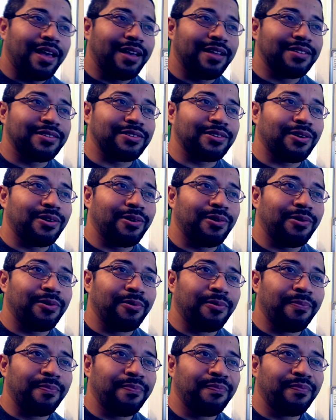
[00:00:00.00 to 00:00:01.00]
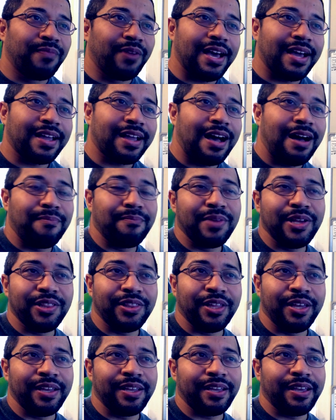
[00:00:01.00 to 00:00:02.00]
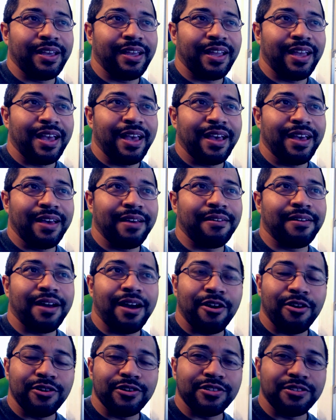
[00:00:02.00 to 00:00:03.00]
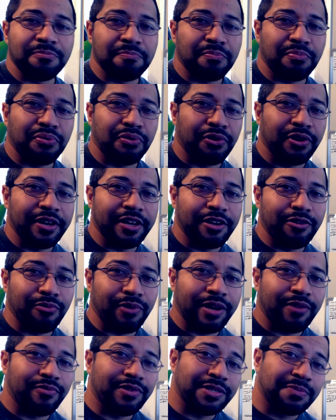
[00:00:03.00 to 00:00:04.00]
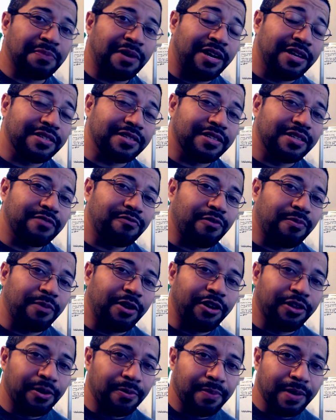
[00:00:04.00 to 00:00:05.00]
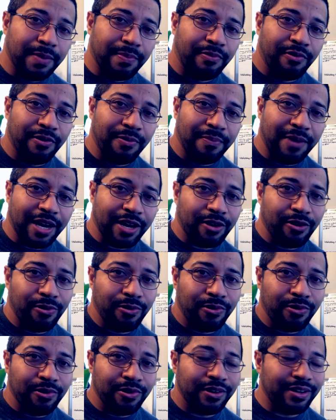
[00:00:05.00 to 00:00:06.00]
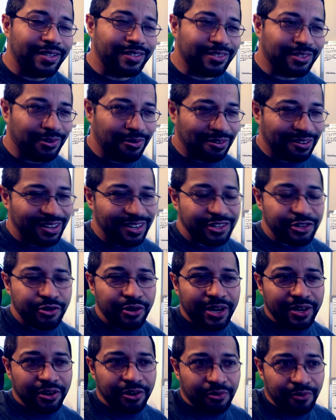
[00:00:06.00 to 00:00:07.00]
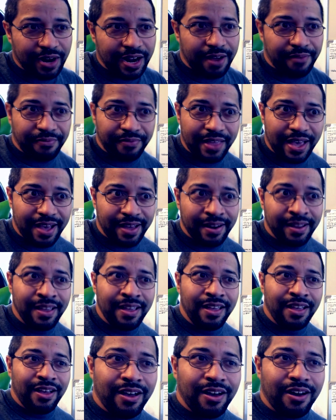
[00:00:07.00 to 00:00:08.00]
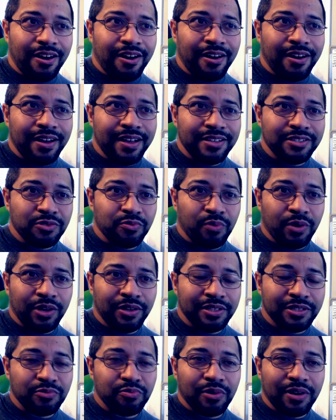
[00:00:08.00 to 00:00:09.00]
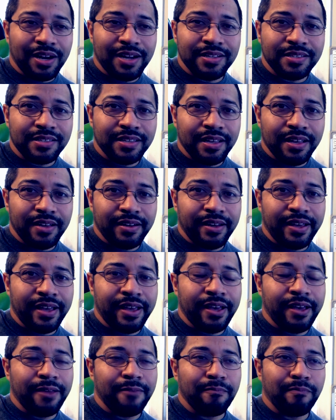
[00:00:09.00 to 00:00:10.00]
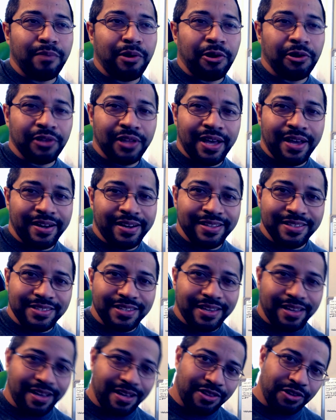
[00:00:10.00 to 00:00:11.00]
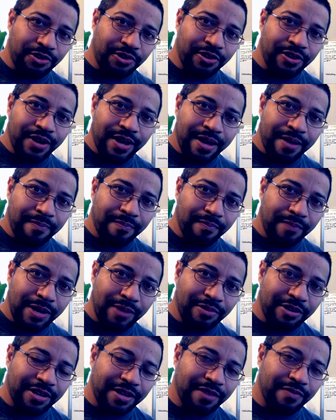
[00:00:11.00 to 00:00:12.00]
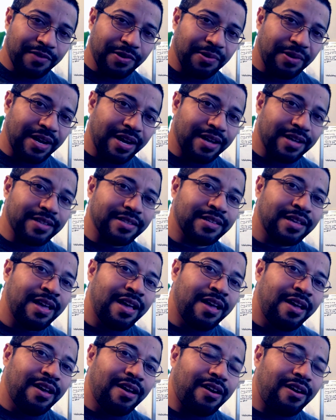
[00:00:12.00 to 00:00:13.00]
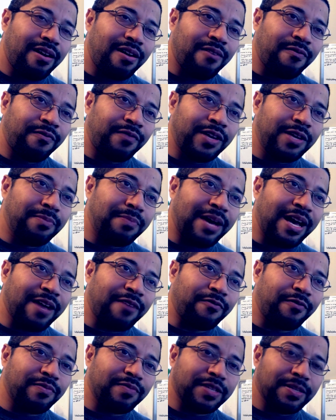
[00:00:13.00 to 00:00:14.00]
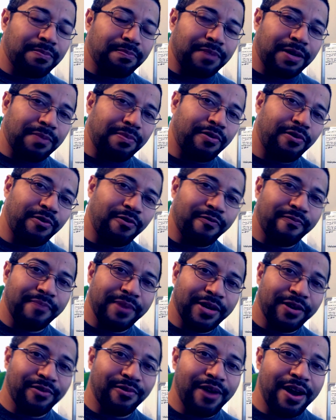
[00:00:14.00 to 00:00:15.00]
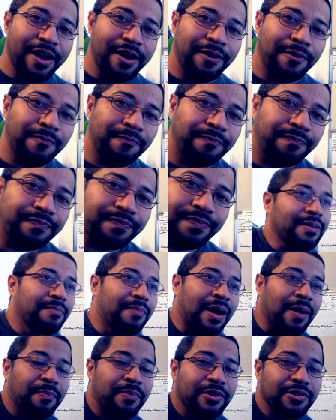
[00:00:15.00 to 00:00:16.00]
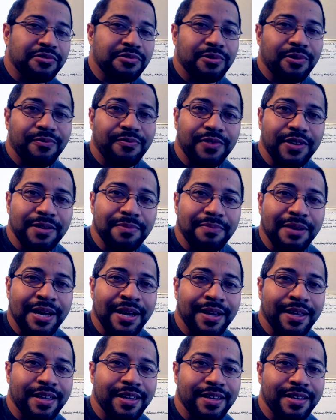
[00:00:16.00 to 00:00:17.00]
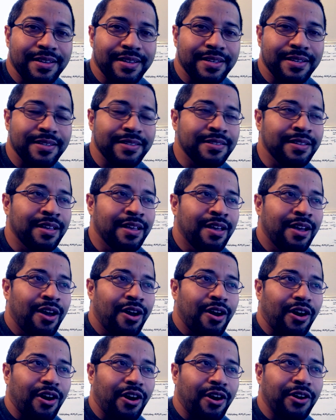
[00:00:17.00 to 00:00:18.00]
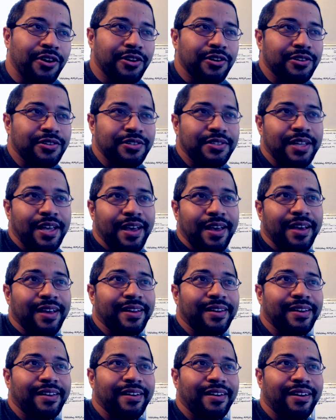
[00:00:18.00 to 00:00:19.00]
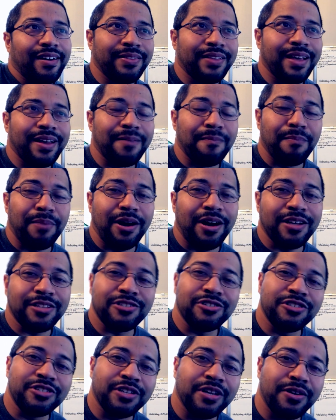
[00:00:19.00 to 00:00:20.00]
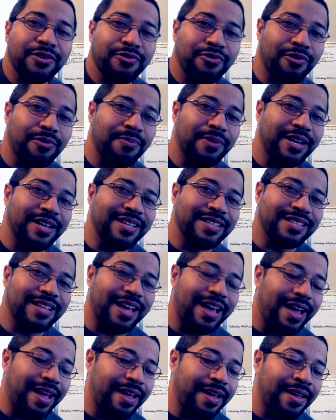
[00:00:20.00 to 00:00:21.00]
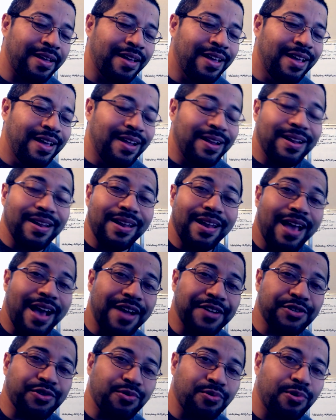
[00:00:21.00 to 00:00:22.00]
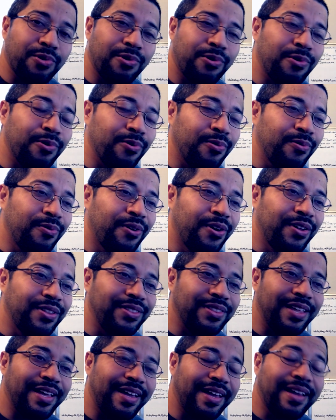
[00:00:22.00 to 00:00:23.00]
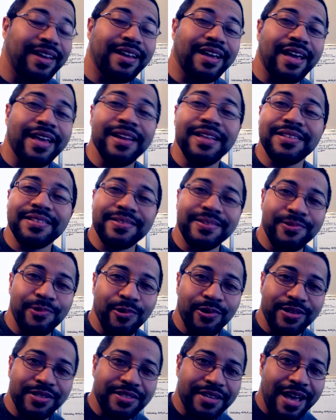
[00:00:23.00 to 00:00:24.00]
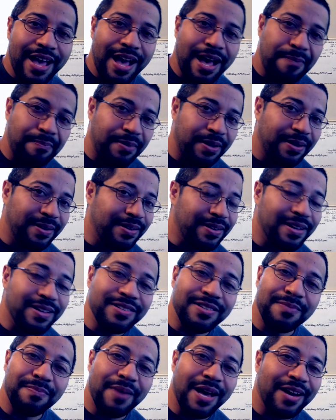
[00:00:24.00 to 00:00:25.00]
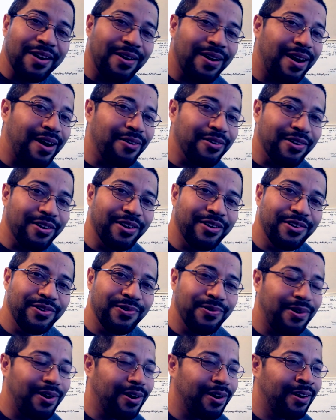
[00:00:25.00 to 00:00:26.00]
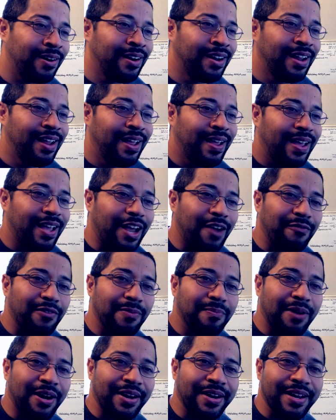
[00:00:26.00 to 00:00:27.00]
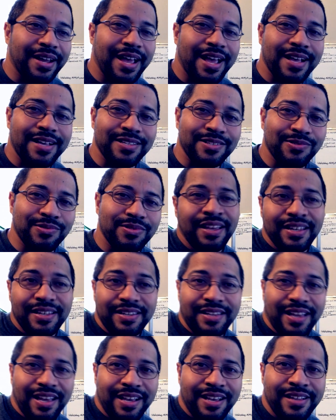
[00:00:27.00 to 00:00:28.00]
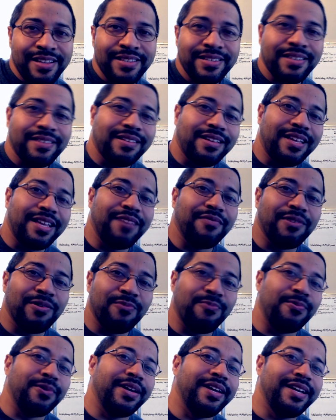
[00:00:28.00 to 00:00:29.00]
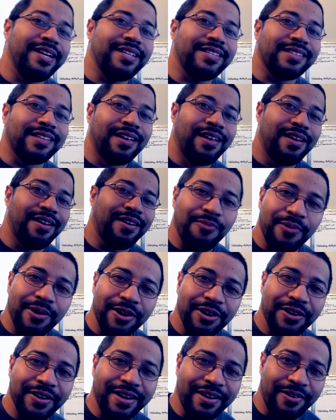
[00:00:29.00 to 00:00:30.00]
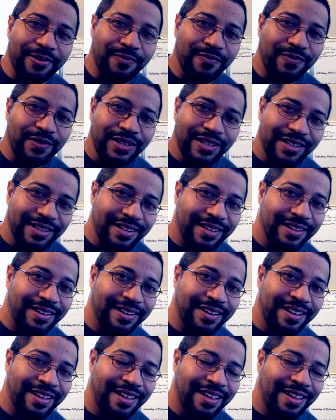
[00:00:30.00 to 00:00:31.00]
And so that got me thinking, and I heard some pretty great responses from other people in my cohort. And so I'm gonna try to grab that uh, as well as what I said and ball that in together and maybe give you guys uh, feedback from some people who've been around. My personal feedback is understand that imposter syndrome is a natural thing and it's going to happen. Doesn't matter how good you are. Everybody has days, even weeks, where they're feeling it.